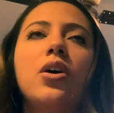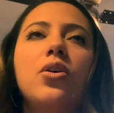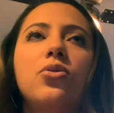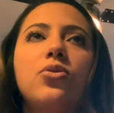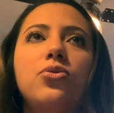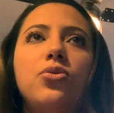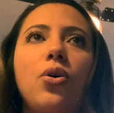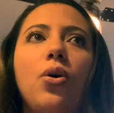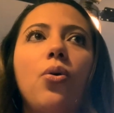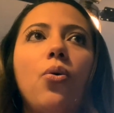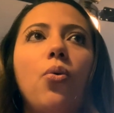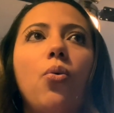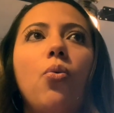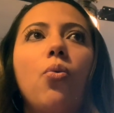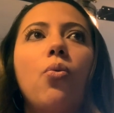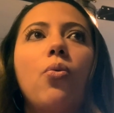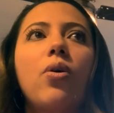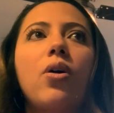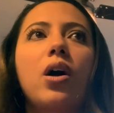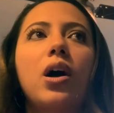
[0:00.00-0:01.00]

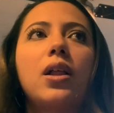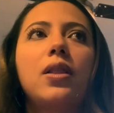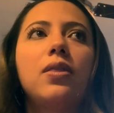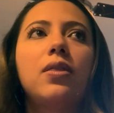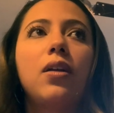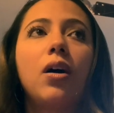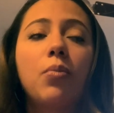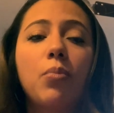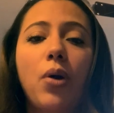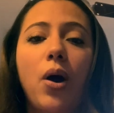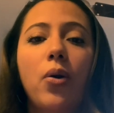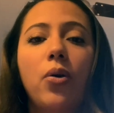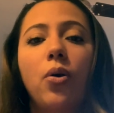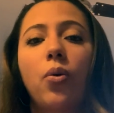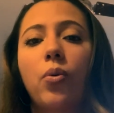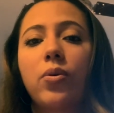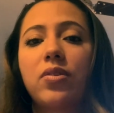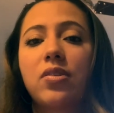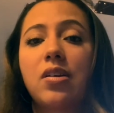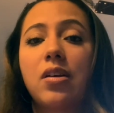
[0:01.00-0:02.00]
So
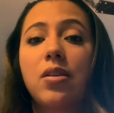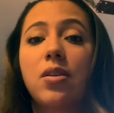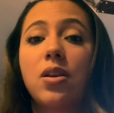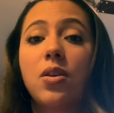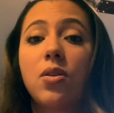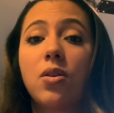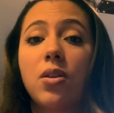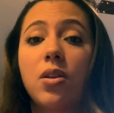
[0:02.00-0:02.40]
Lumbrowder wasn't